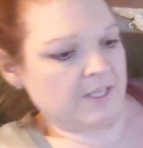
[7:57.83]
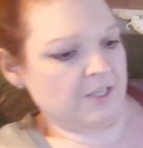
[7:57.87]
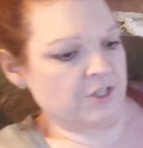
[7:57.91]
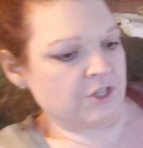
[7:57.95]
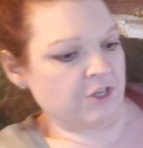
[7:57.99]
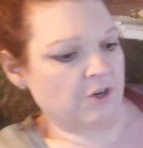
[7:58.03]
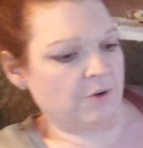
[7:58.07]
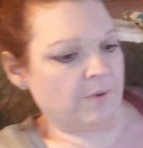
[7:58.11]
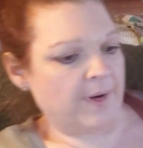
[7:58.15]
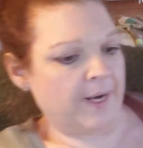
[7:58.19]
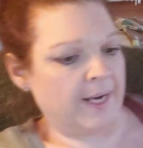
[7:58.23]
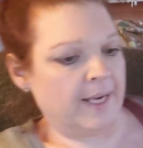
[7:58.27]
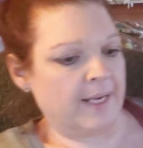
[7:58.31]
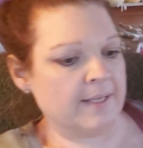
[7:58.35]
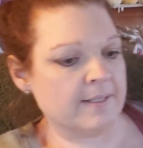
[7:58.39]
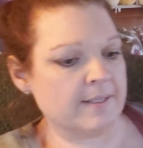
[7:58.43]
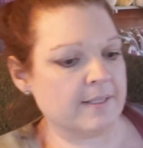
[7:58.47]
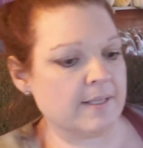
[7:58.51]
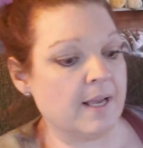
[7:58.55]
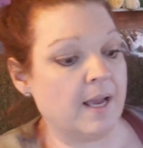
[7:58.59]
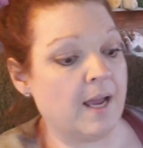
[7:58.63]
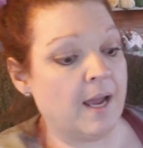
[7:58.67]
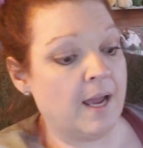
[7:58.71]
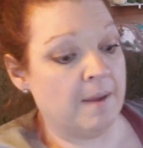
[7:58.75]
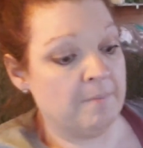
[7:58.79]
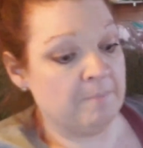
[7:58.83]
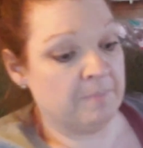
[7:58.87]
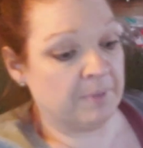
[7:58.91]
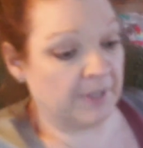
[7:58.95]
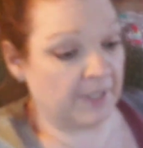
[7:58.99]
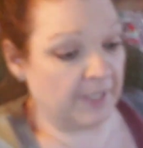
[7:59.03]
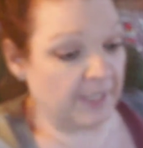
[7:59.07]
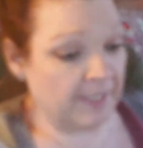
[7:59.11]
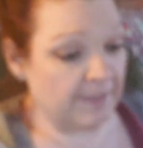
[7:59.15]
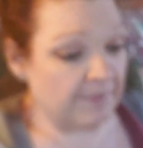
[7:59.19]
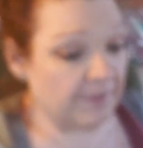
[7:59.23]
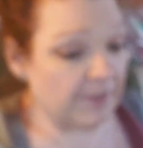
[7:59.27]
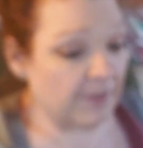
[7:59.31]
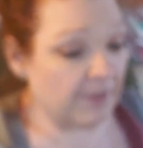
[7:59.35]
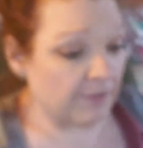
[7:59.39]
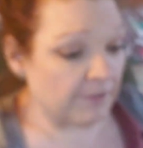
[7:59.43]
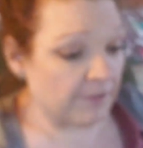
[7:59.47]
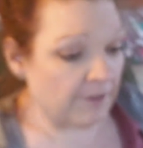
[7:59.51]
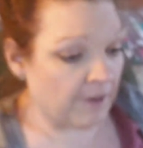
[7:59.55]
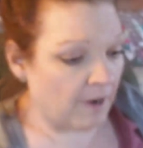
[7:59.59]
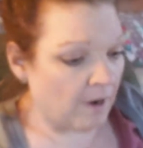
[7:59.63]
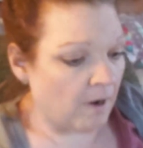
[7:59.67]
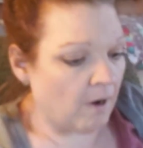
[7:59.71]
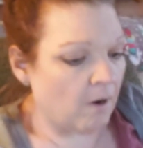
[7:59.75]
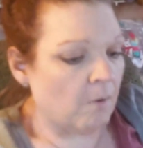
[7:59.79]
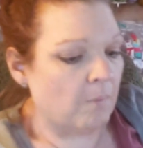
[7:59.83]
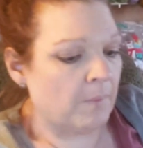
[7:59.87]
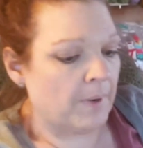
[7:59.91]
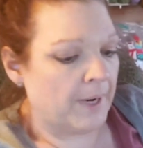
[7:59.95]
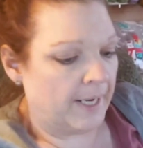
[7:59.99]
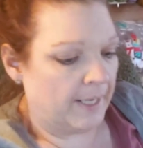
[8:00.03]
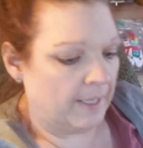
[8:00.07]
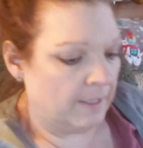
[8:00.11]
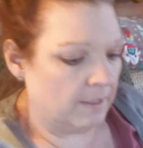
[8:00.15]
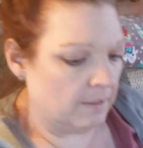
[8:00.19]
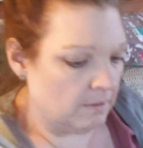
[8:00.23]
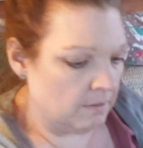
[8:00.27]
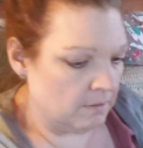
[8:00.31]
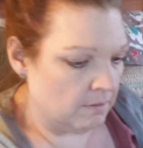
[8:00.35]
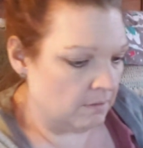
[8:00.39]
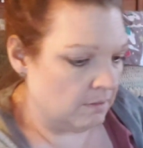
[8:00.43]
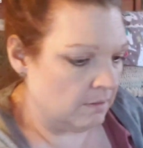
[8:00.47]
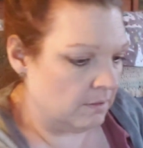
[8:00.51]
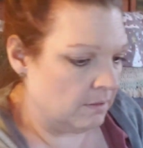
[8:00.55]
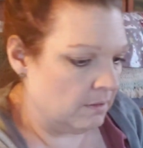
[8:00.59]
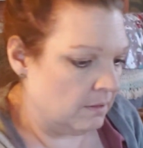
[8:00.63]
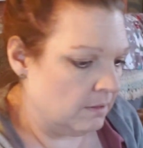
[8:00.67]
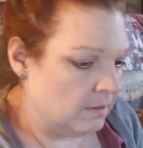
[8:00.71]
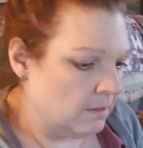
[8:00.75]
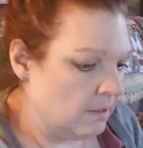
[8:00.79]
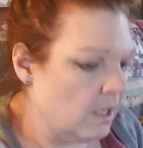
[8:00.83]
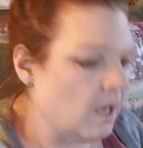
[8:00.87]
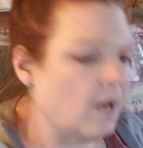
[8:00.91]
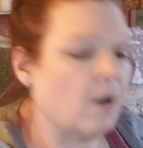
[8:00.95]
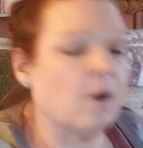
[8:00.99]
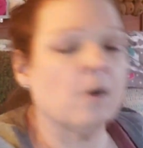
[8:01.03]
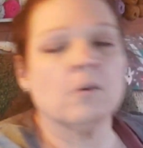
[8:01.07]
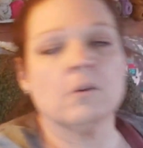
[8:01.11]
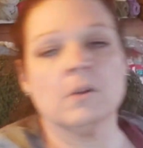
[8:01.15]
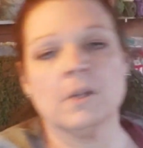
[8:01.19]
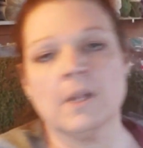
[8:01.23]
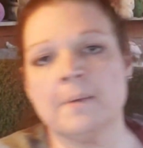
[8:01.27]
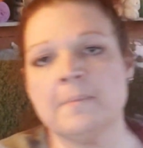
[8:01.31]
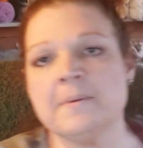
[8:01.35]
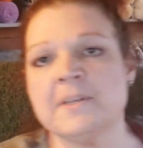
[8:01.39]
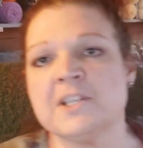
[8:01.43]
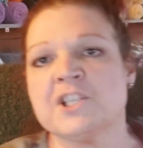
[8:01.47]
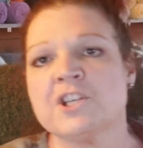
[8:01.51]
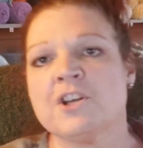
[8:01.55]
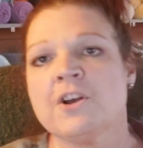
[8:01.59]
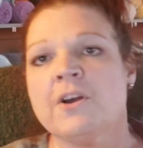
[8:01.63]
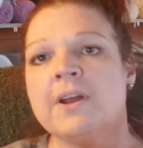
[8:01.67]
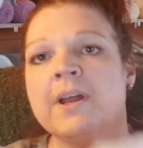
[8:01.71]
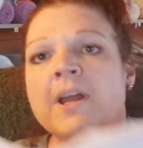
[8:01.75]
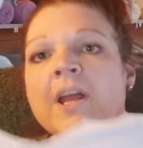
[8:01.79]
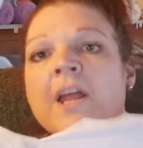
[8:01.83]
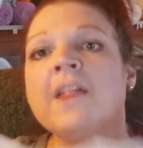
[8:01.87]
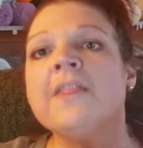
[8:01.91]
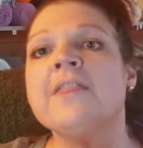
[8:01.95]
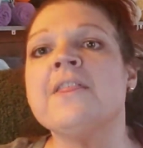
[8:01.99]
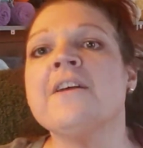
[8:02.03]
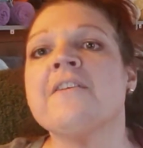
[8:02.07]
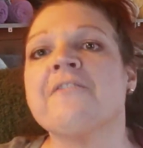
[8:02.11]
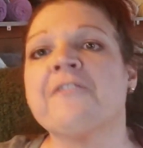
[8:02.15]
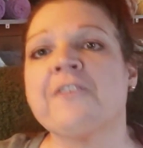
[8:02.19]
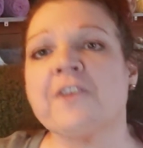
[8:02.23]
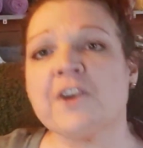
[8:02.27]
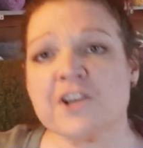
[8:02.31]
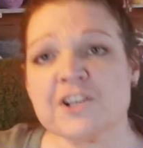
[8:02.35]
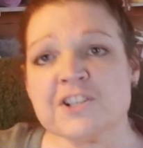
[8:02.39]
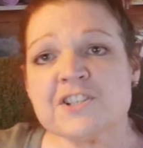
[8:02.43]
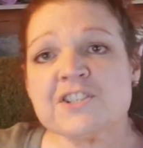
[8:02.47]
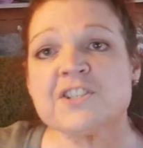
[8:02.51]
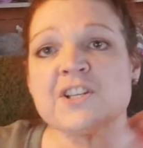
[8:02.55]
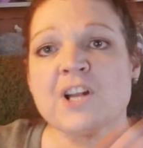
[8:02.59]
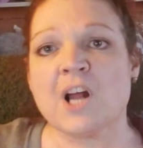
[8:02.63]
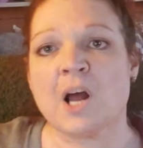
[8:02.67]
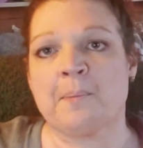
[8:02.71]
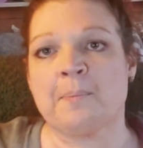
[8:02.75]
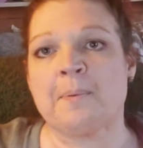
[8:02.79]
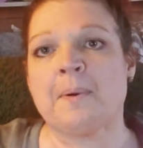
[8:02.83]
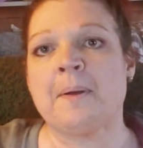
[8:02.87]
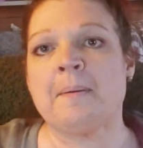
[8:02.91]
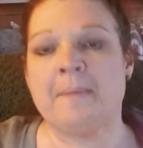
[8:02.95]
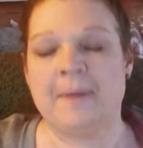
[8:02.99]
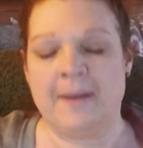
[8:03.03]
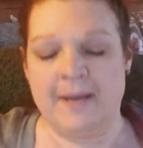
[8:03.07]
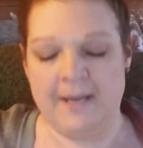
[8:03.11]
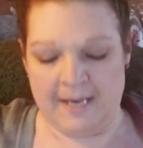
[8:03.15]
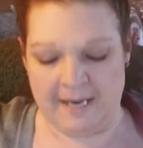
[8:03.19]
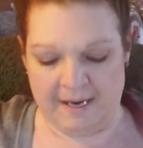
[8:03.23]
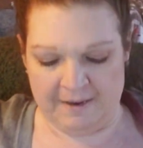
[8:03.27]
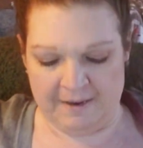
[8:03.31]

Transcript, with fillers: and Joann's. And believe it or not, oh wait, Oh, let me show you. The first stop I made